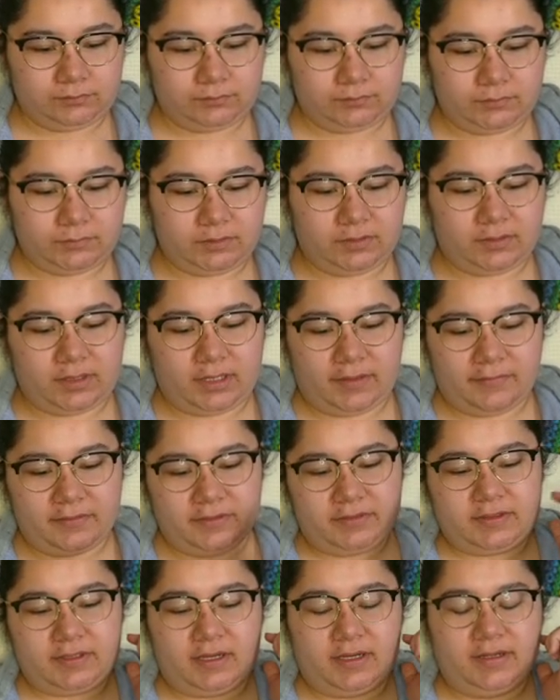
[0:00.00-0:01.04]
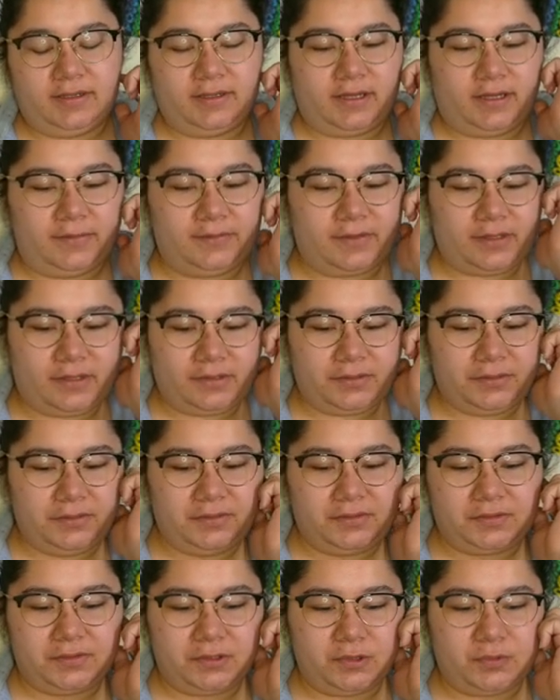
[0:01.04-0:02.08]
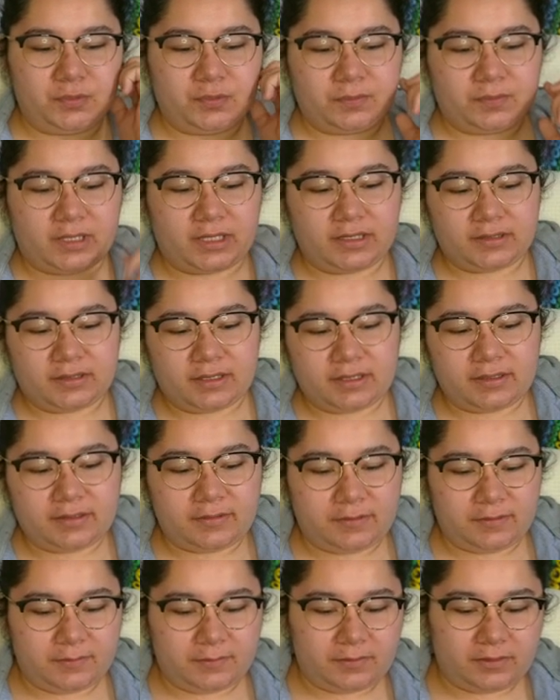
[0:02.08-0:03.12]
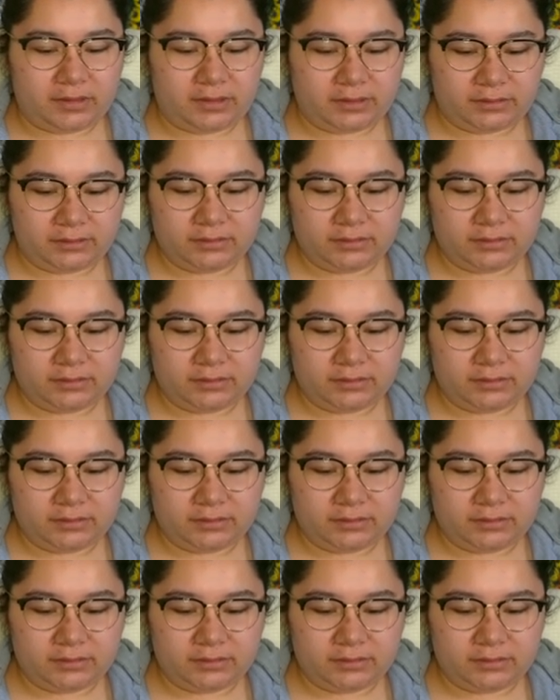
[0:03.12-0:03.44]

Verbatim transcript: Dude, I've decided I'm not going to open mic night anymore.